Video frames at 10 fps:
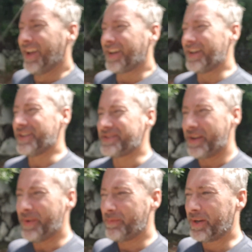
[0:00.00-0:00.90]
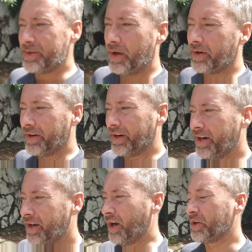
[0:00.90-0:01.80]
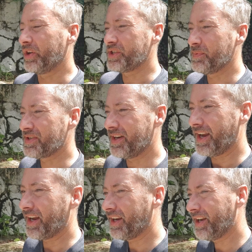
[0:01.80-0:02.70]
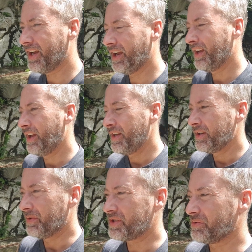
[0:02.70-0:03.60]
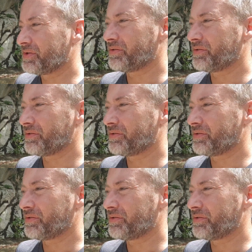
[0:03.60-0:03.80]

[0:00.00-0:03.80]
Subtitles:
Because I met my daughter on Christmas Day when she was